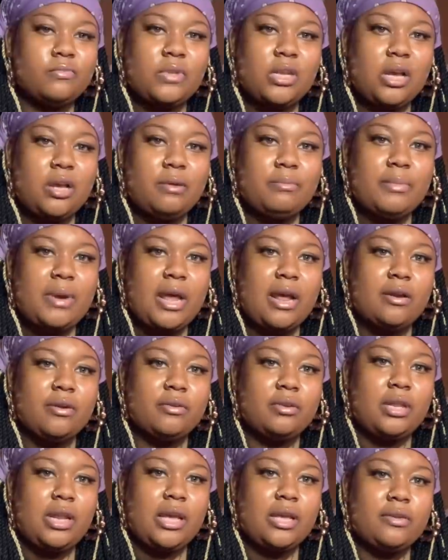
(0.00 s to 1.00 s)
I'm not,
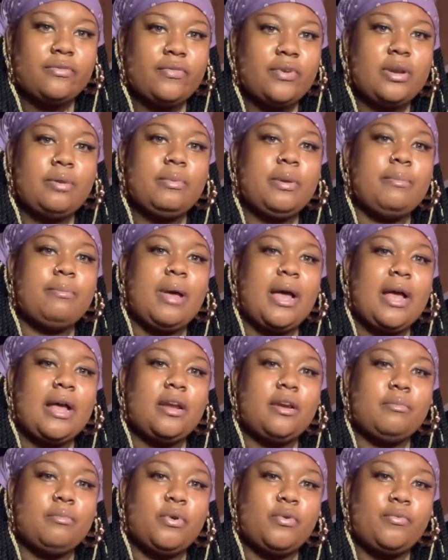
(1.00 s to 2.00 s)
like, finna be buying
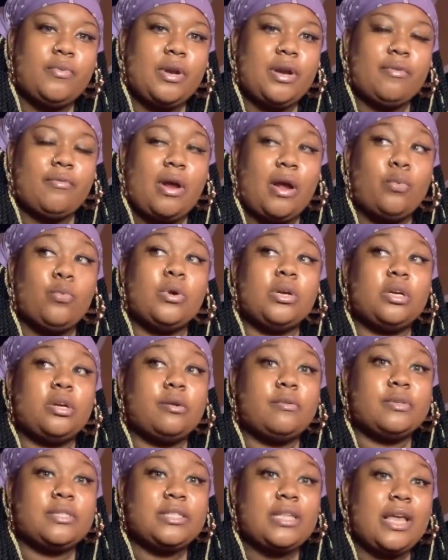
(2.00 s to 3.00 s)
them or whatever. I want them
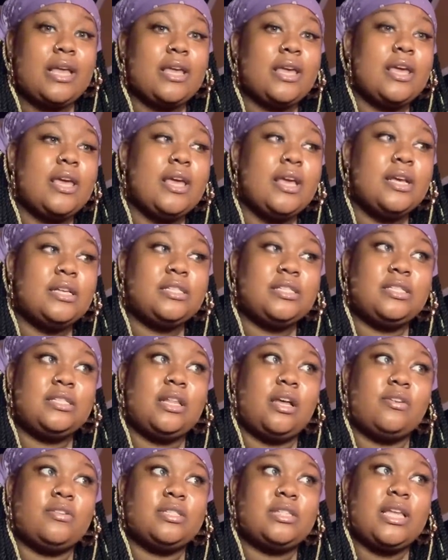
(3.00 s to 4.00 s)
to stay kids as
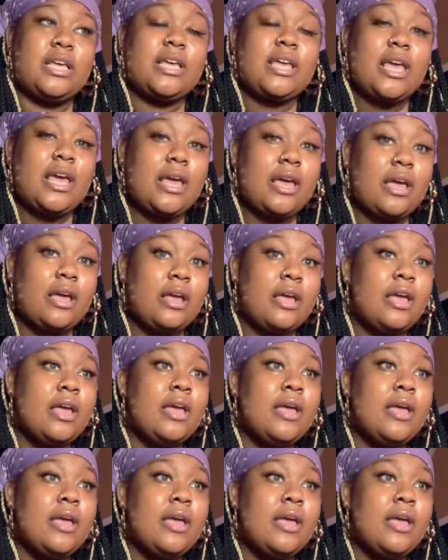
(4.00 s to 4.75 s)
long as they can.